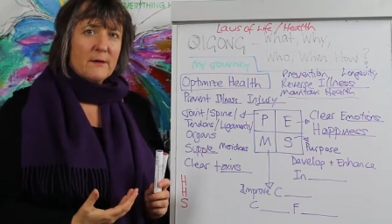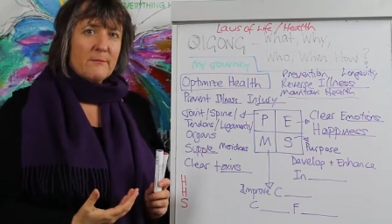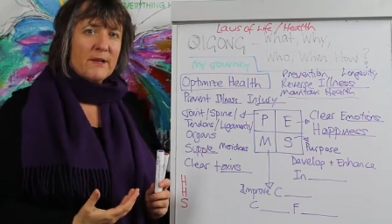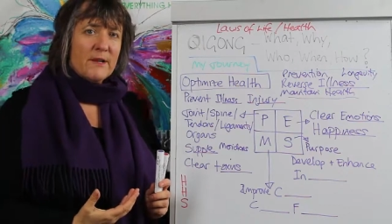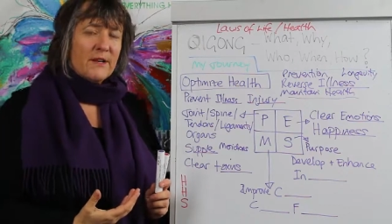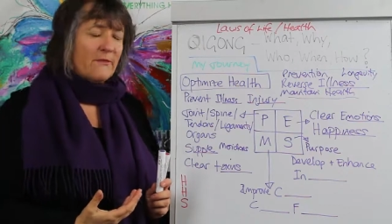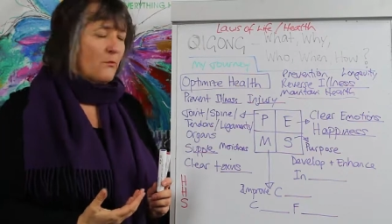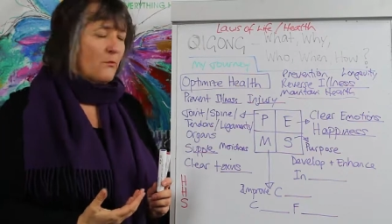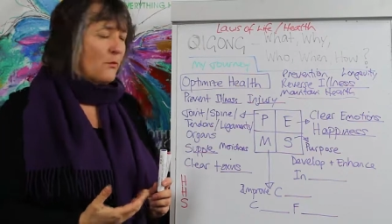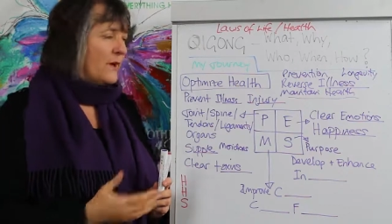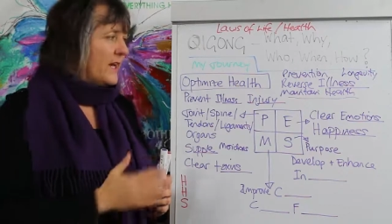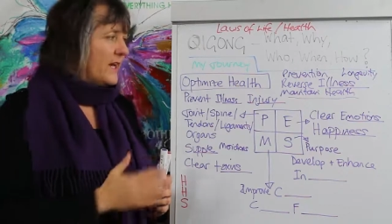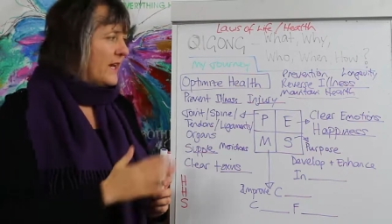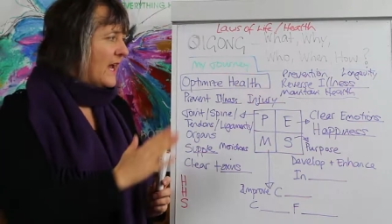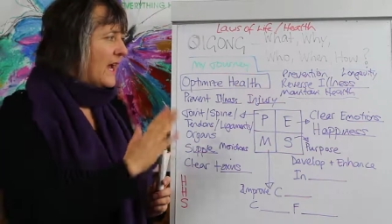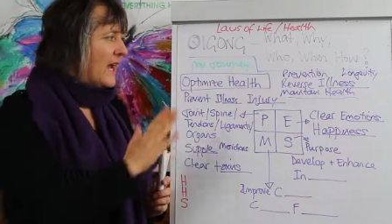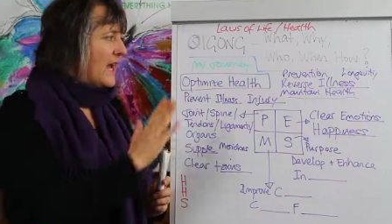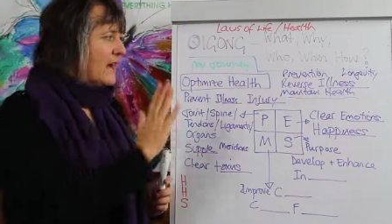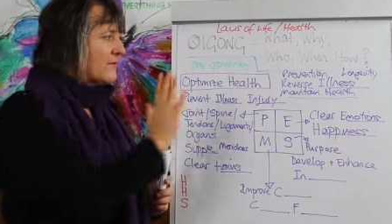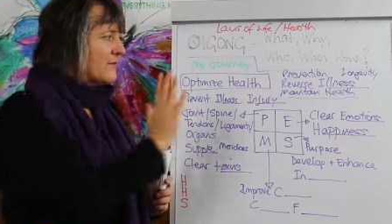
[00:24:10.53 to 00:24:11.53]
But if we
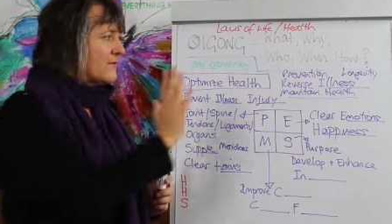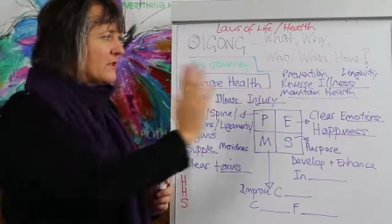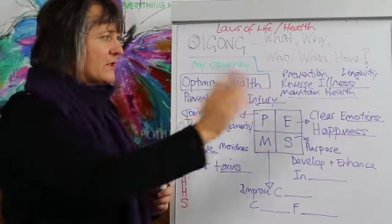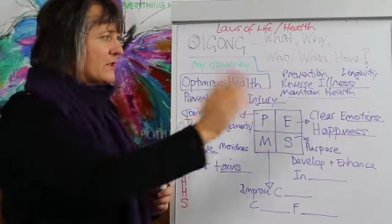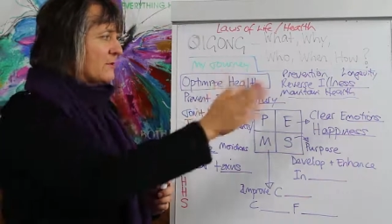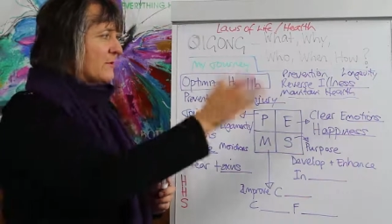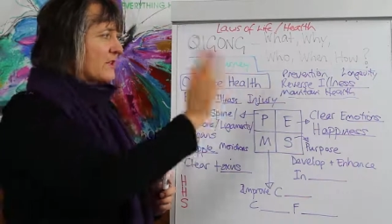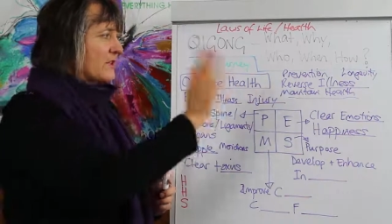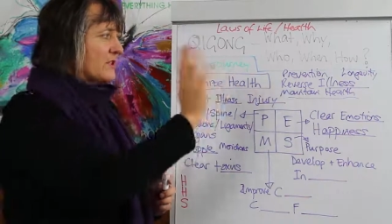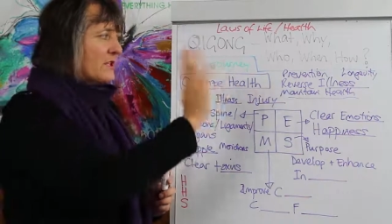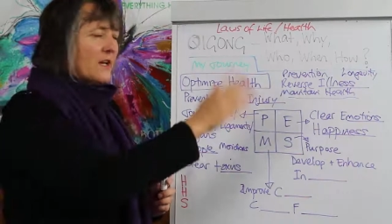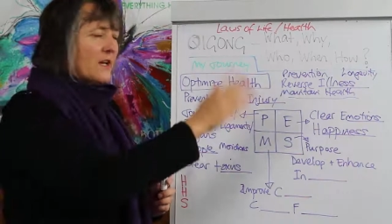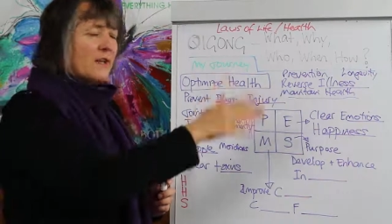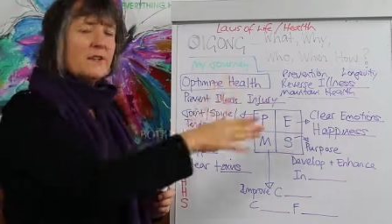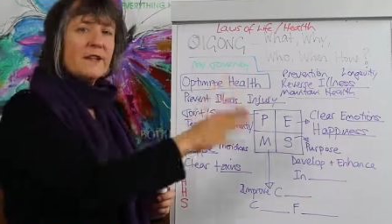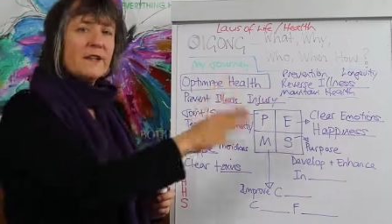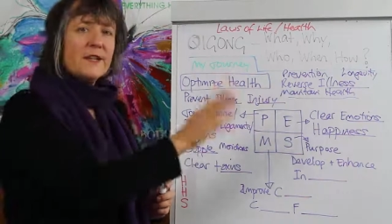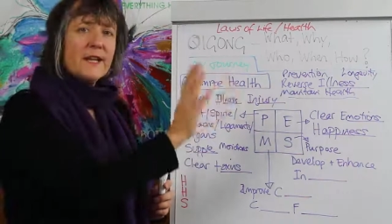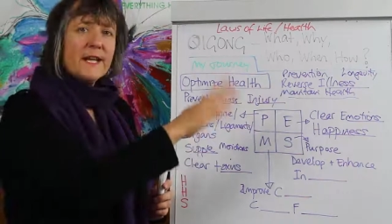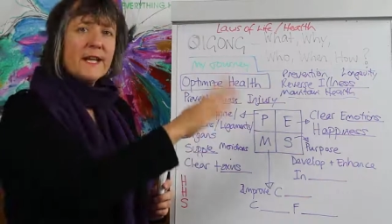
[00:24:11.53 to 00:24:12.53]
have too much
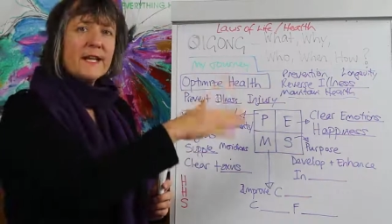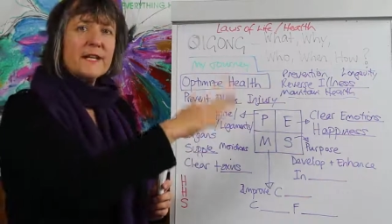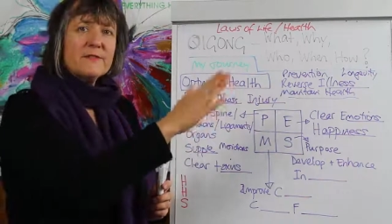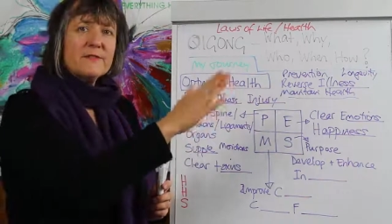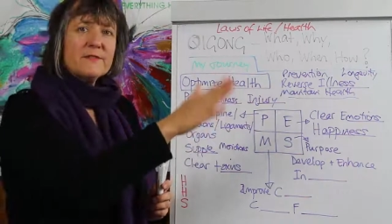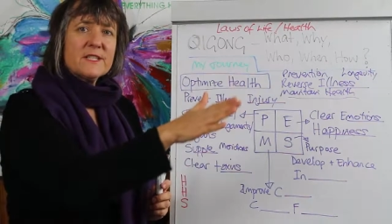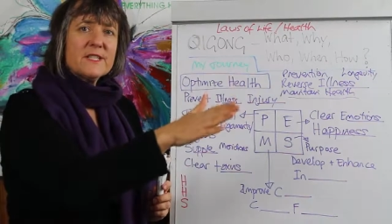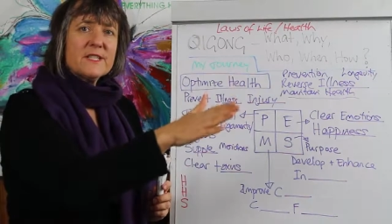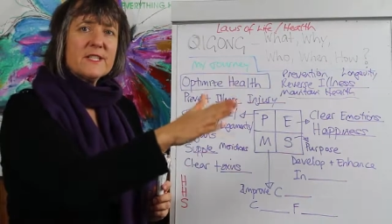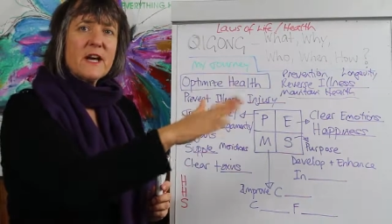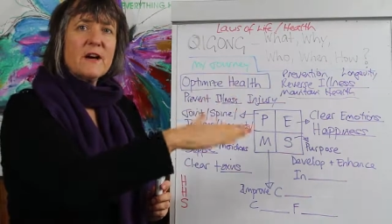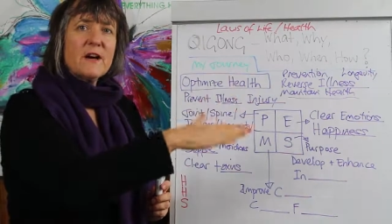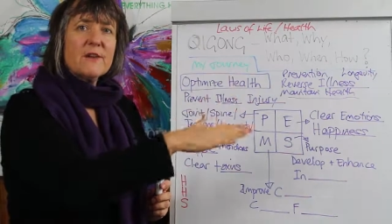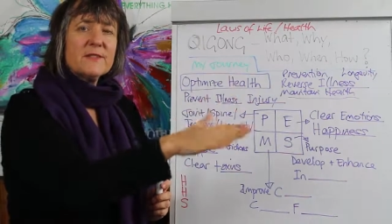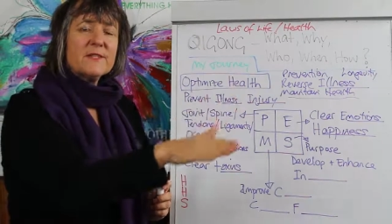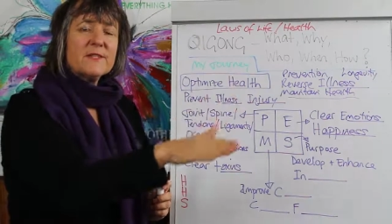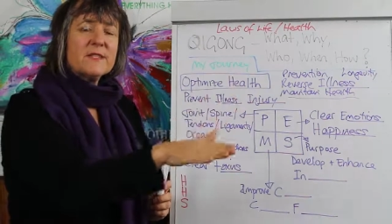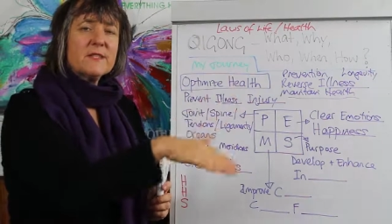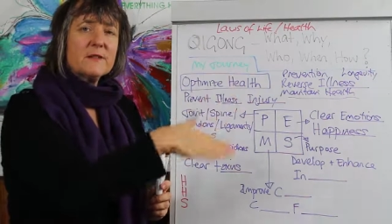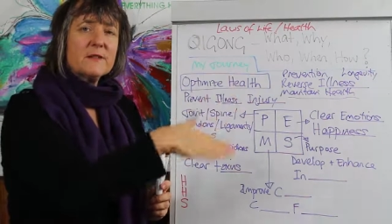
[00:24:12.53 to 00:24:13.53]
other negative
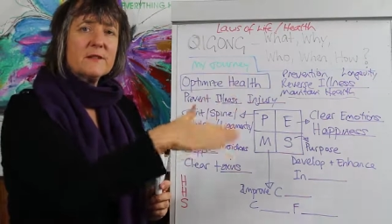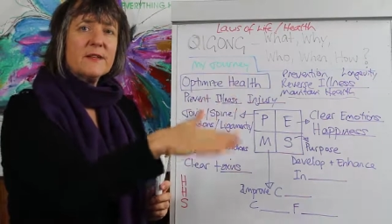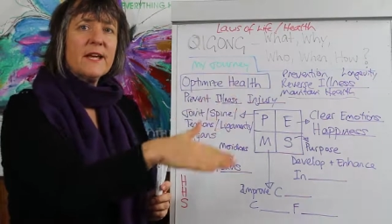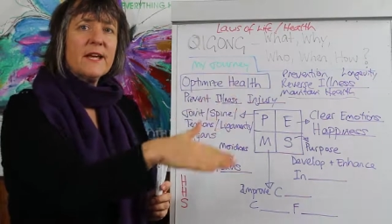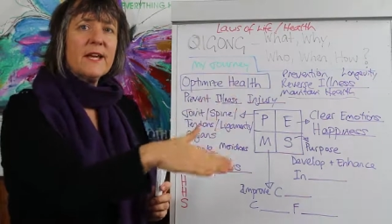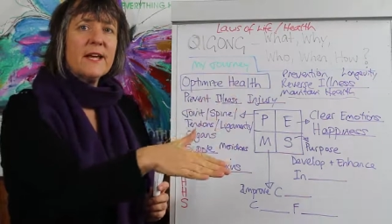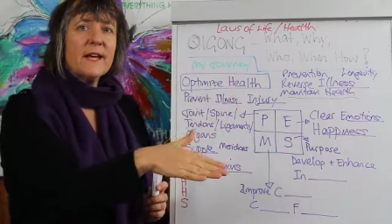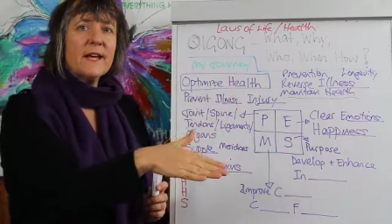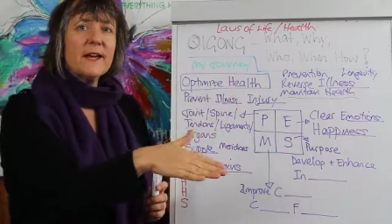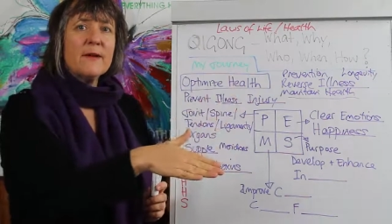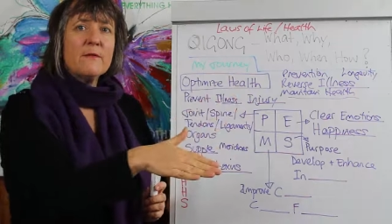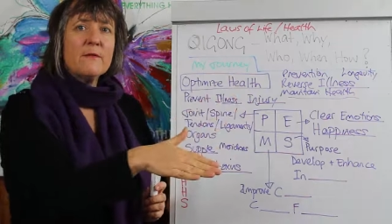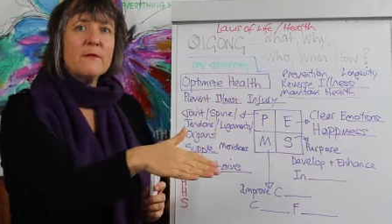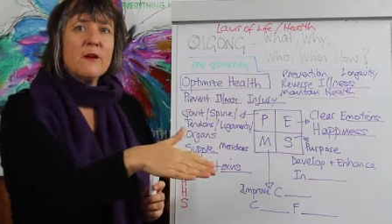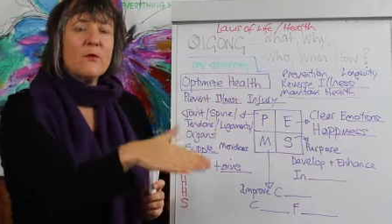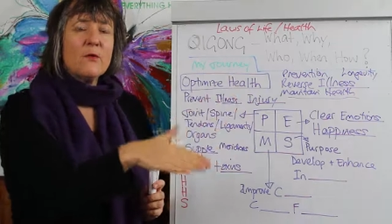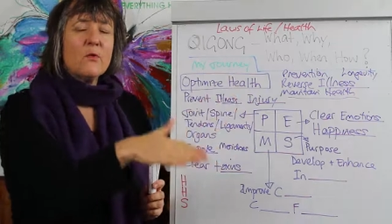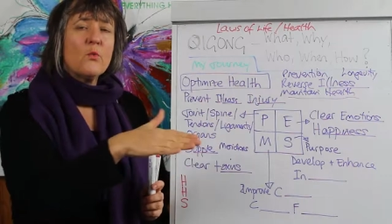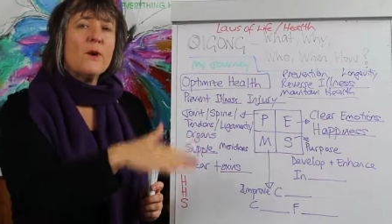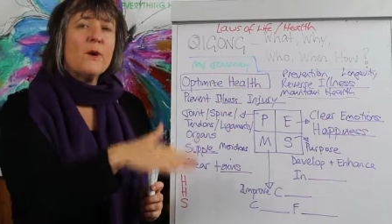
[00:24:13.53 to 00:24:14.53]
stuff still there,
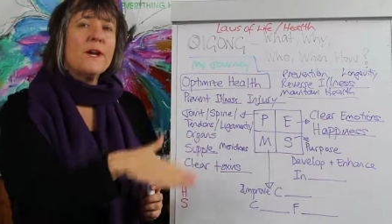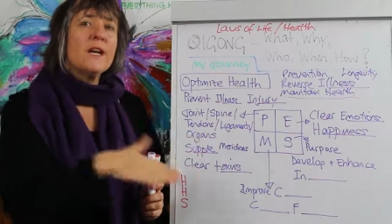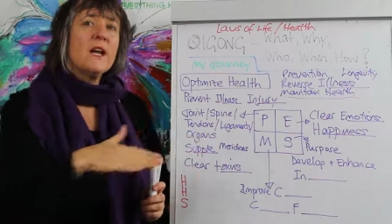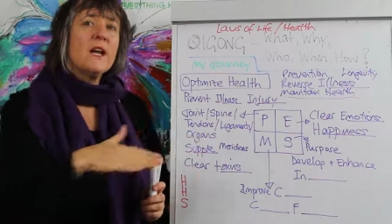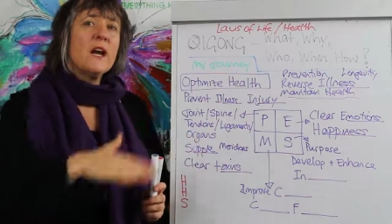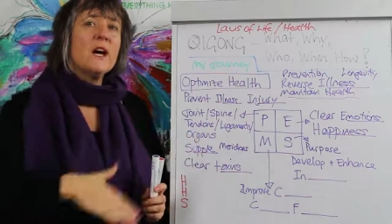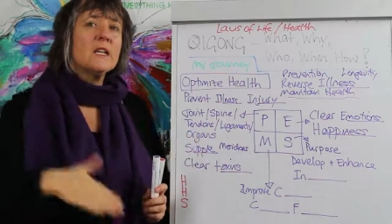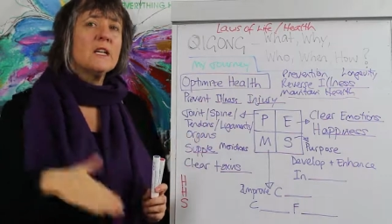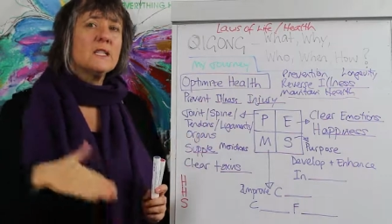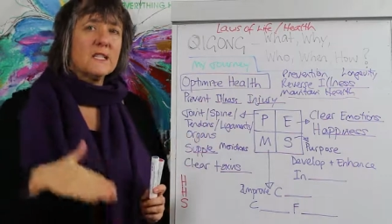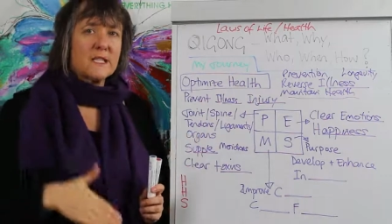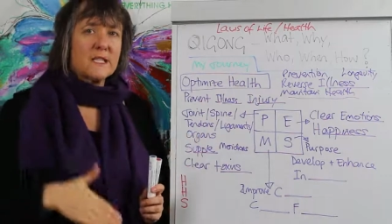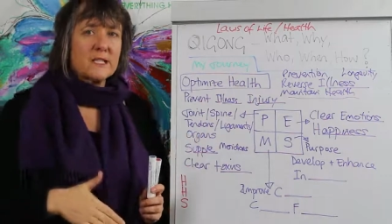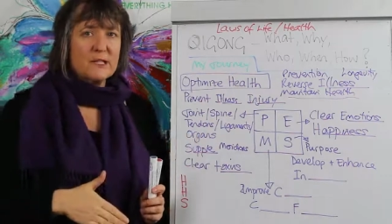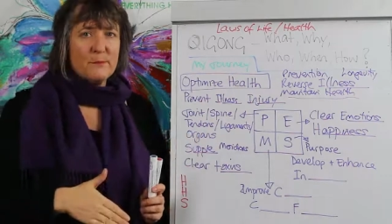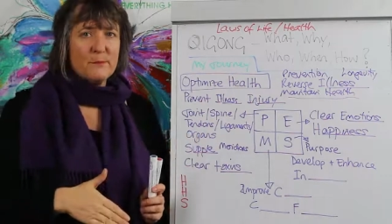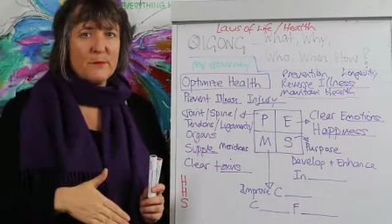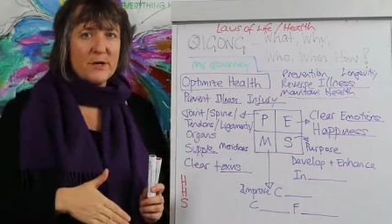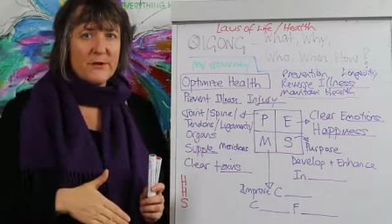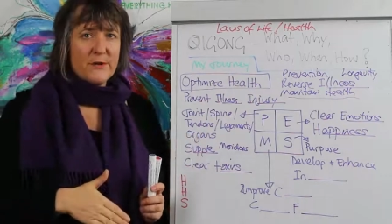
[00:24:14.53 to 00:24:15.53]
we can't
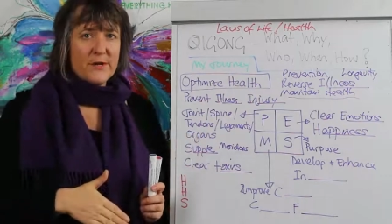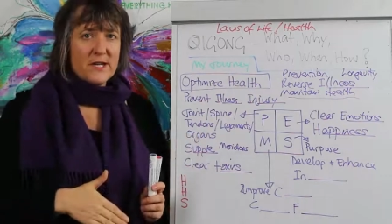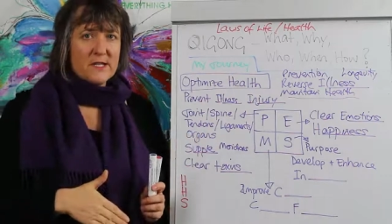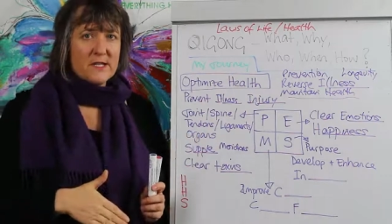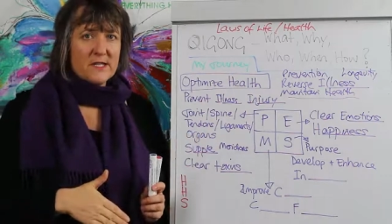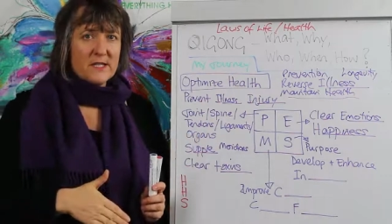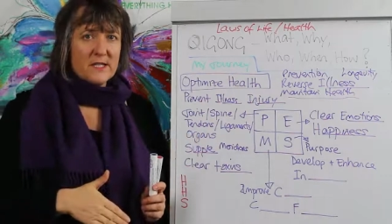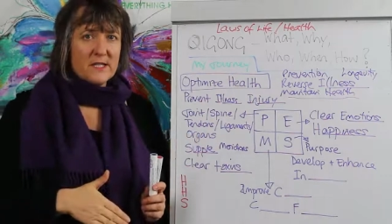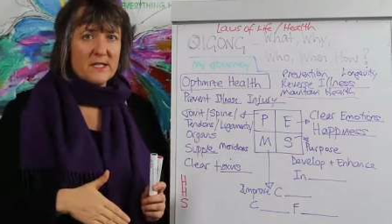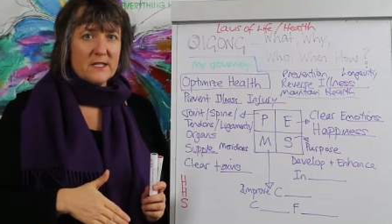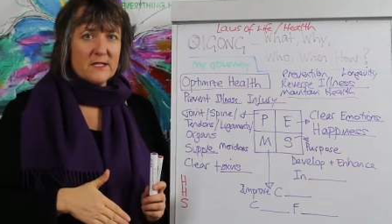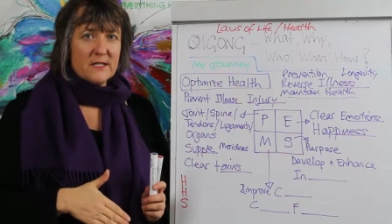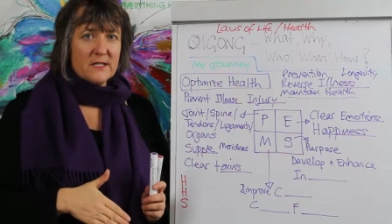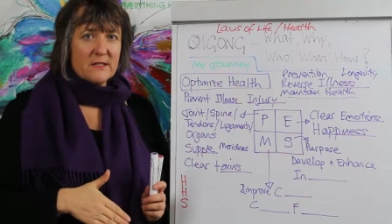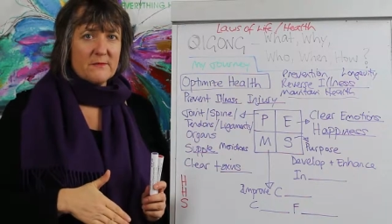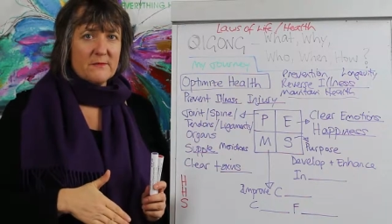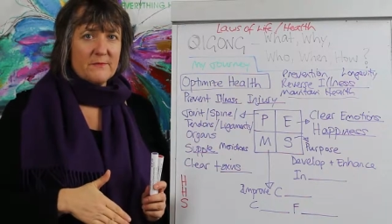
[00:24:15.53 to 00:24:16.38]
experience it.